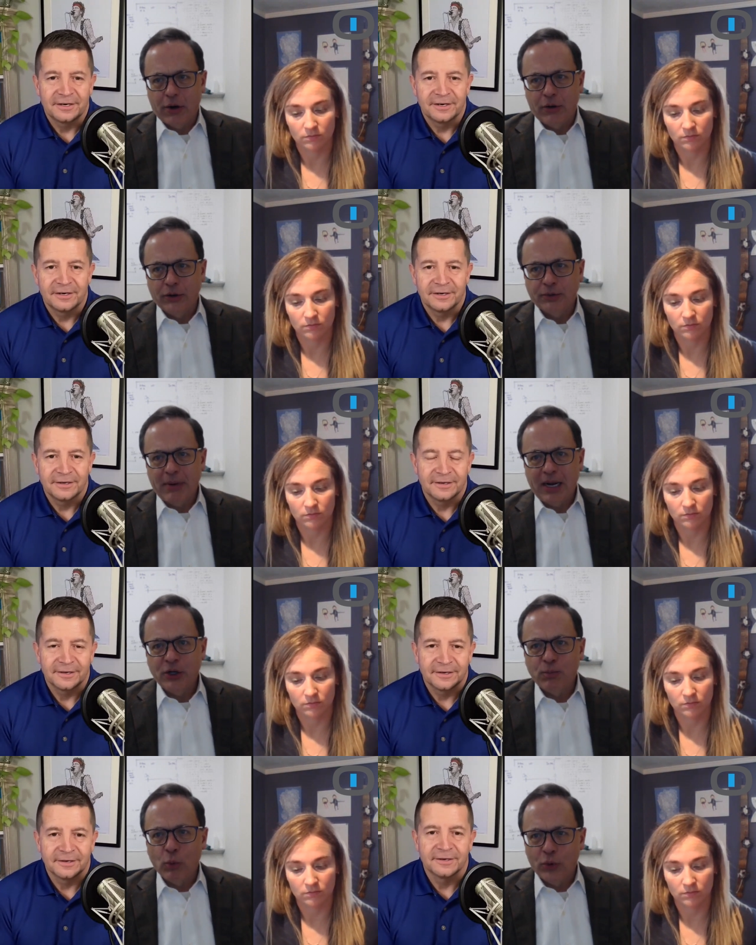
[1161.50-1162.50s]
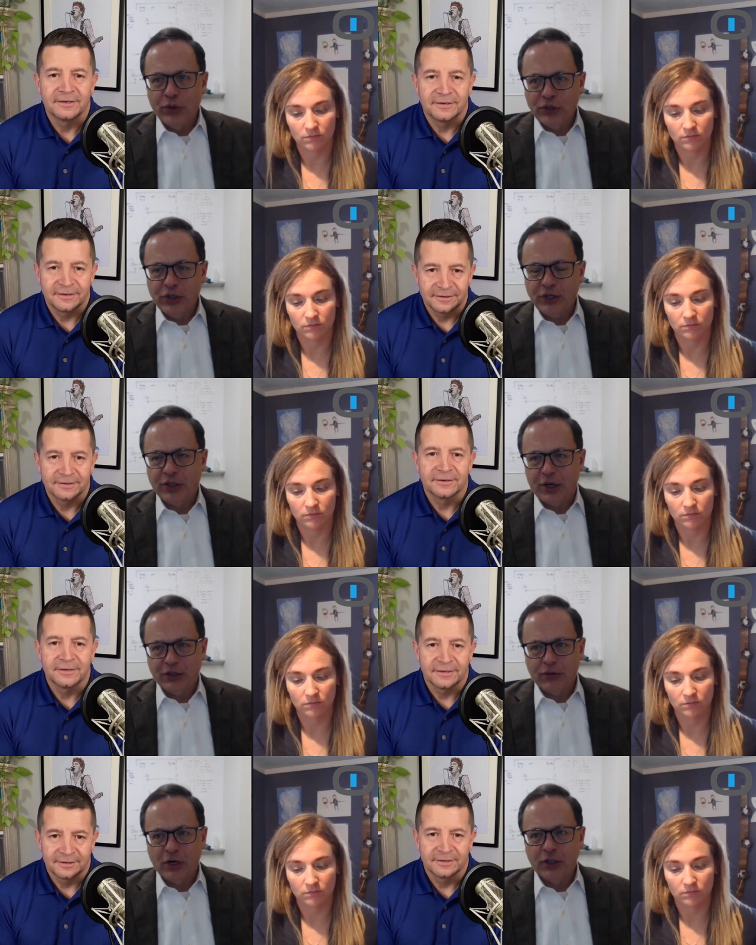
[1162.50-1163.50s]
Speaker 1: owners manage more than just the
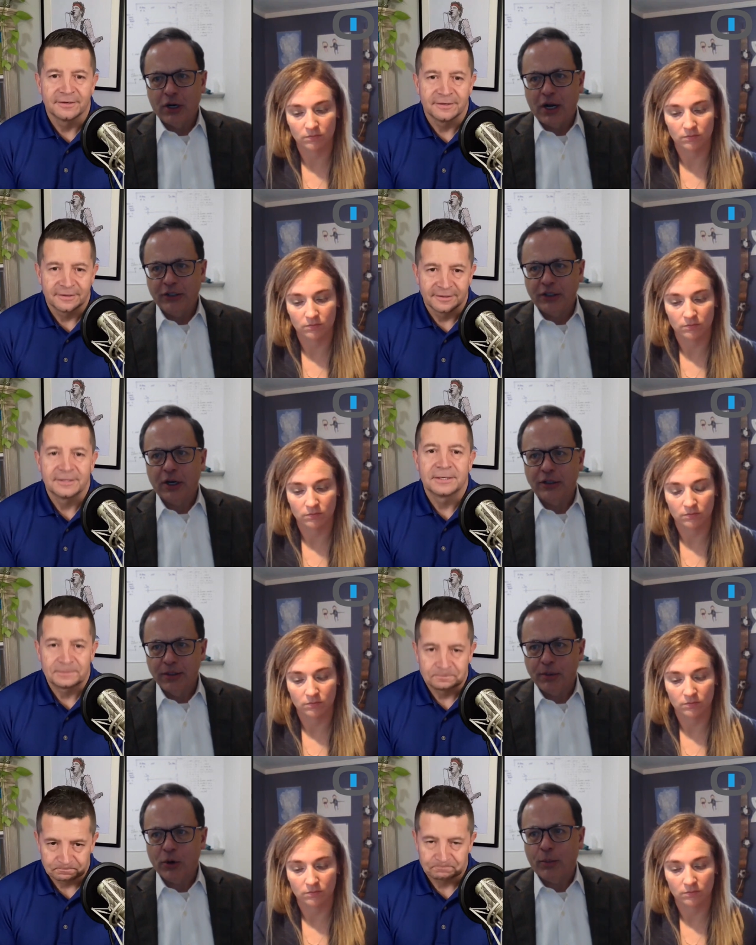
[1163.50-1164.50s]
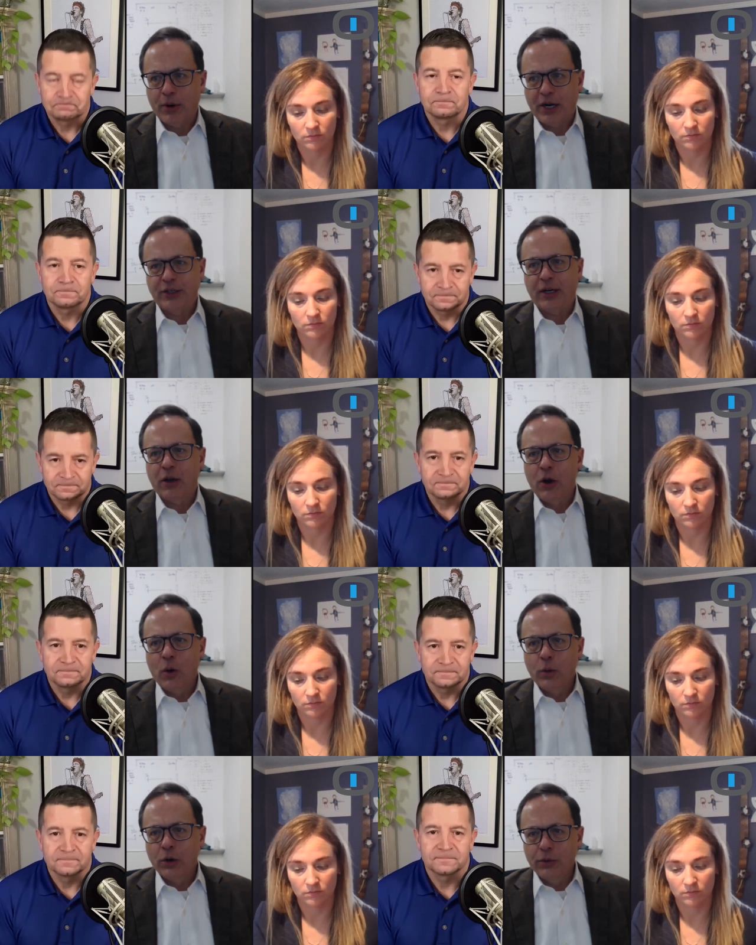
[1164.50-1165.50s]
construction cost on a typical project.
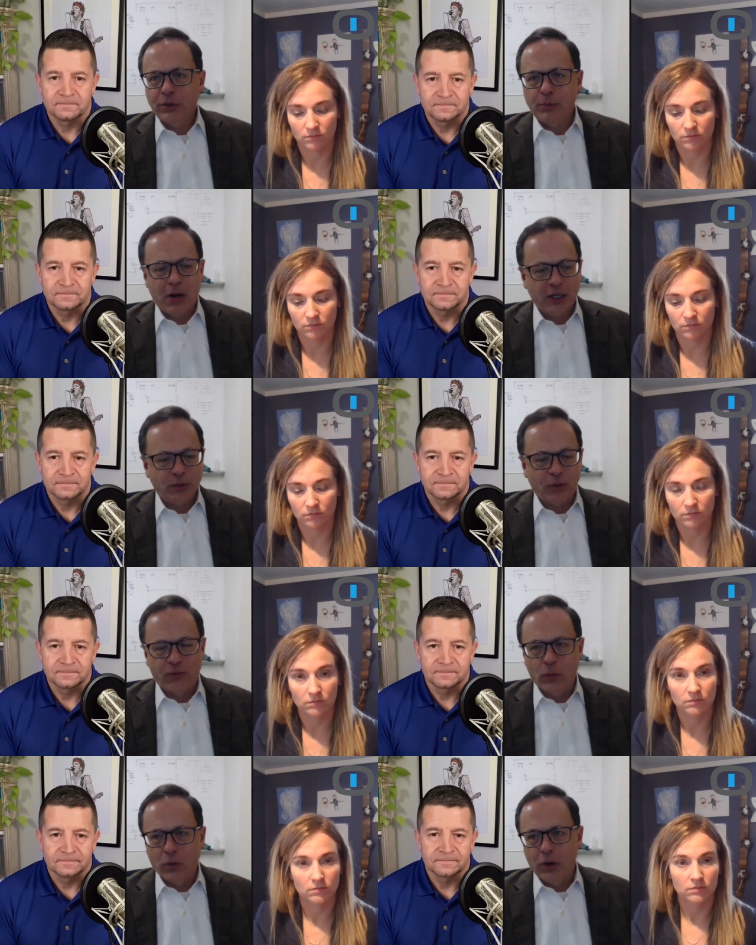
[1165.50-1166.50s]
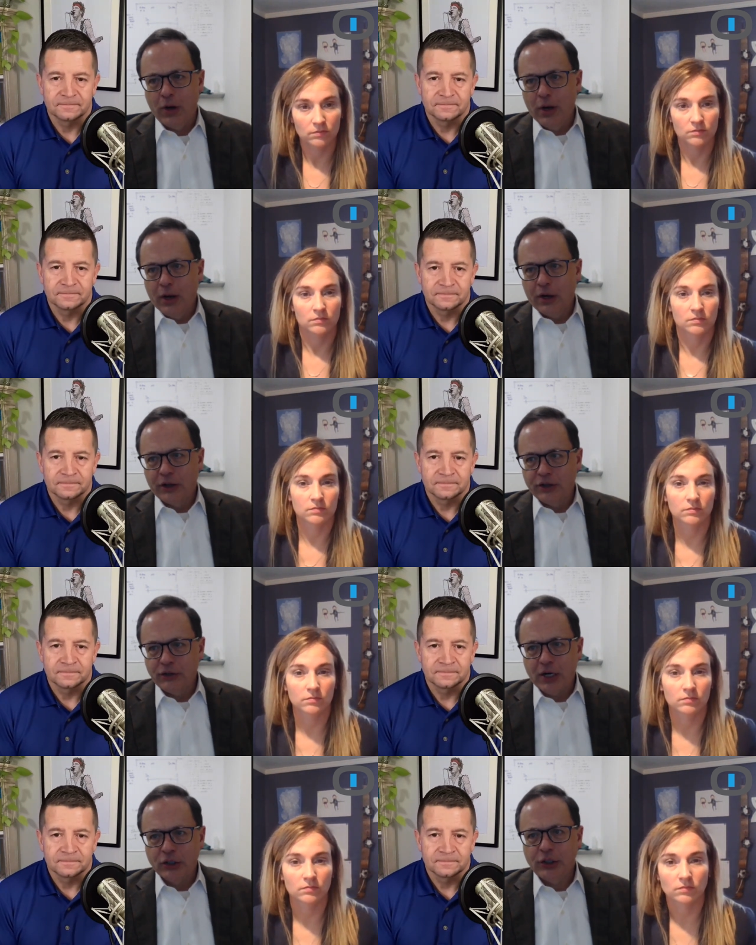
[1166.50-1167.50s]
We're responsible for
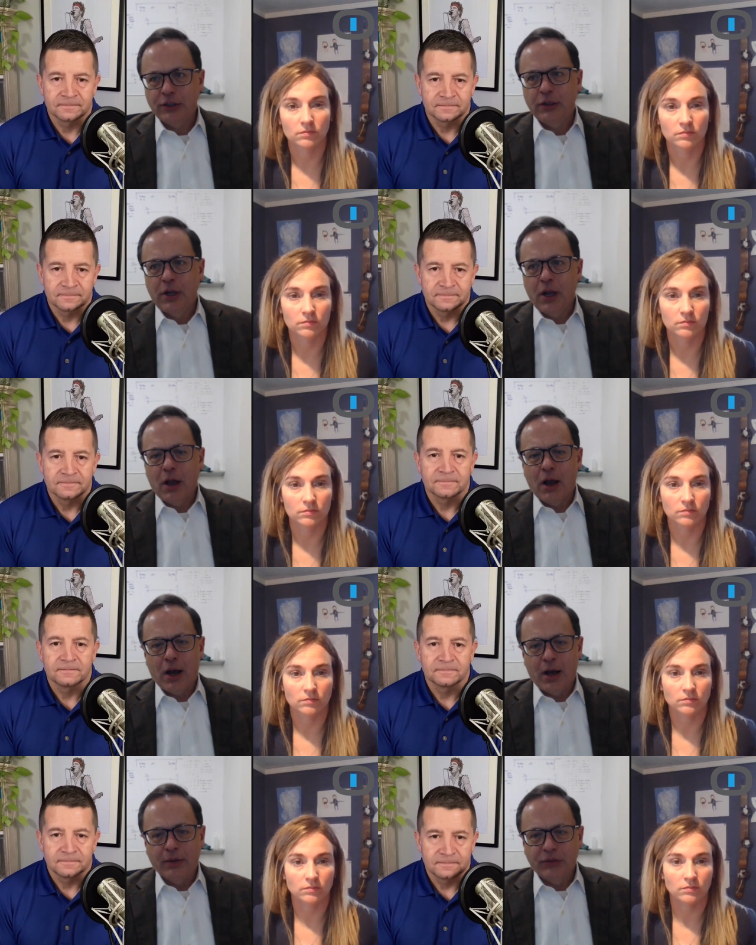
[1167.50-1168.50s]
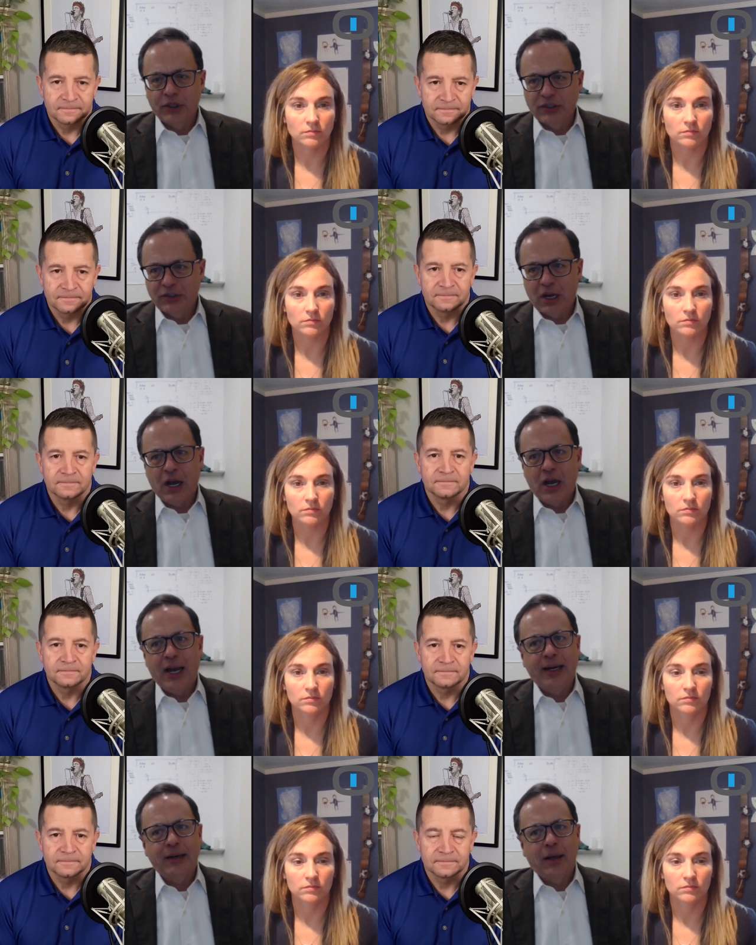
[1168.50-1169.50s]
construction, uh,
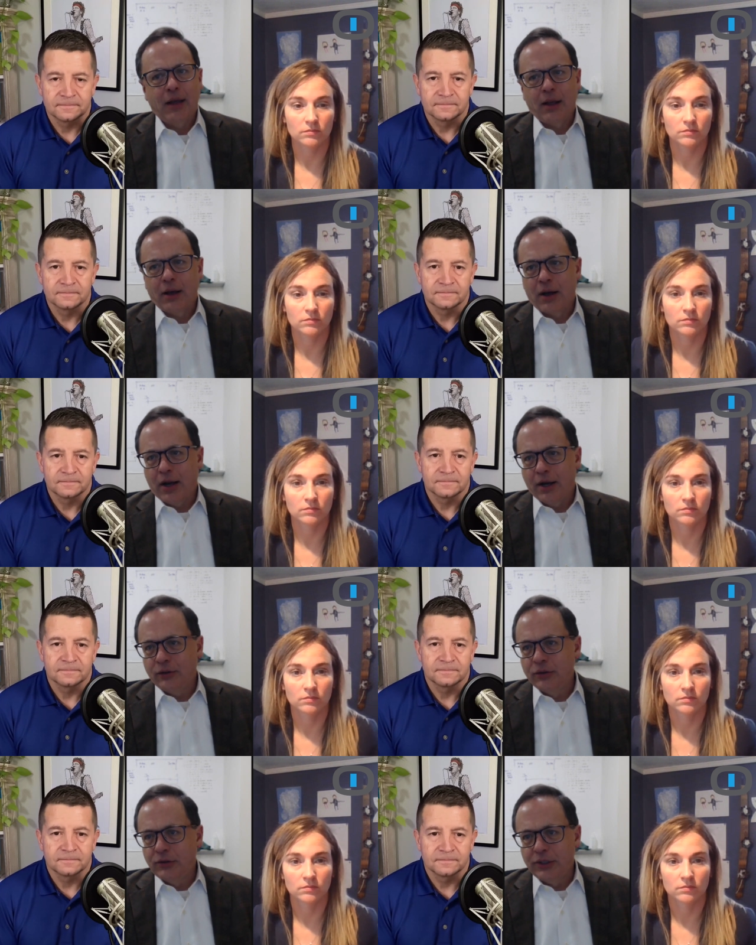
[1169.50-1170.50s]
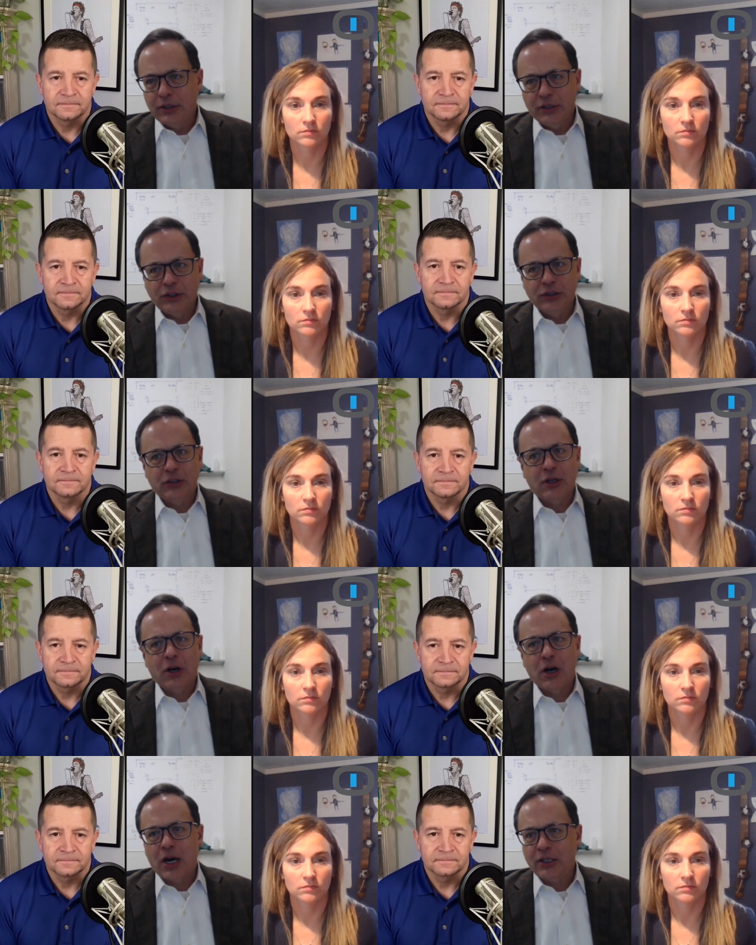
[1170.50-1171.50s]
design, uh, due diligence
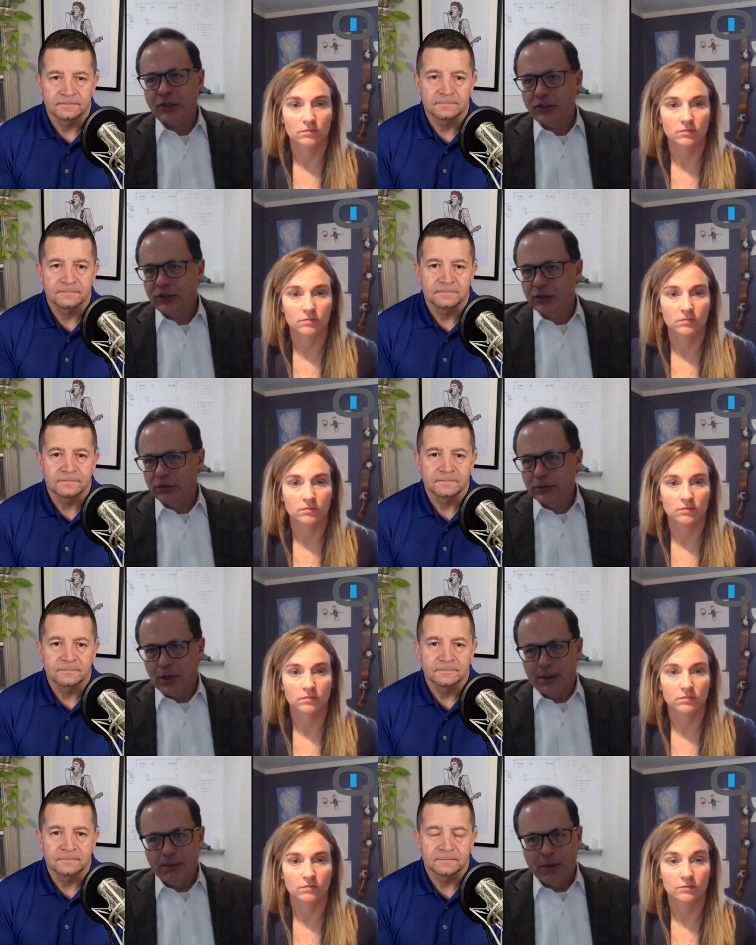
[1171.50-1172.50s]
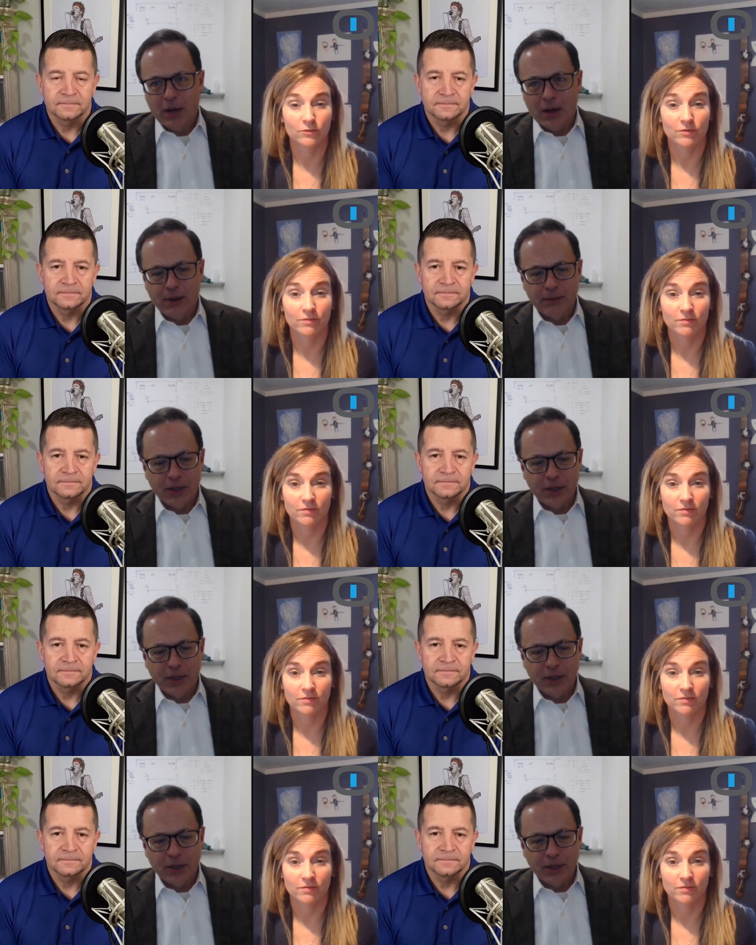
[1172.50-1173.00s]
costs, um, um,